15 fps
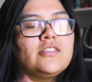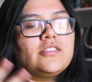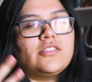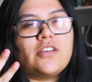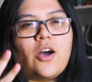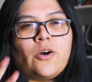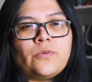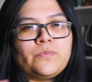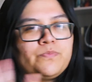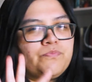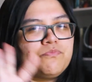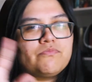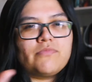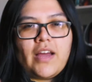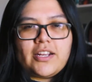So
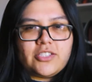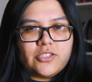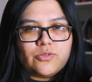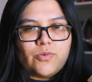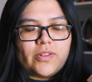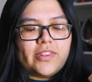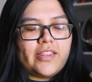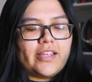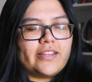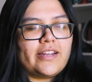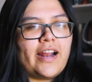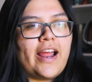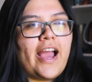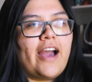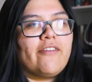that's just one thing that
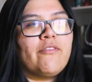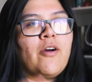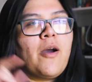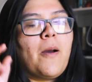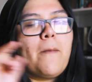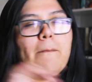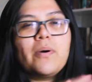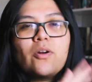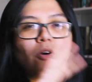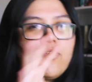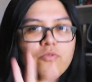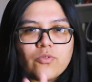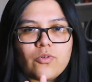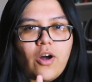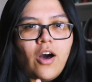I have. But
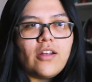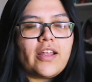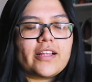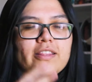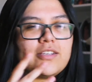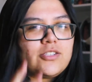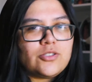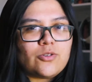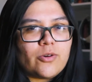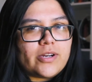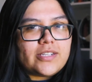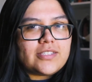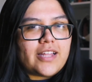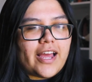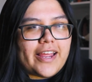overall, like this
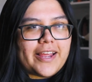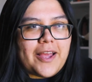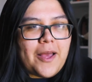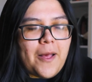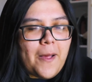story's like,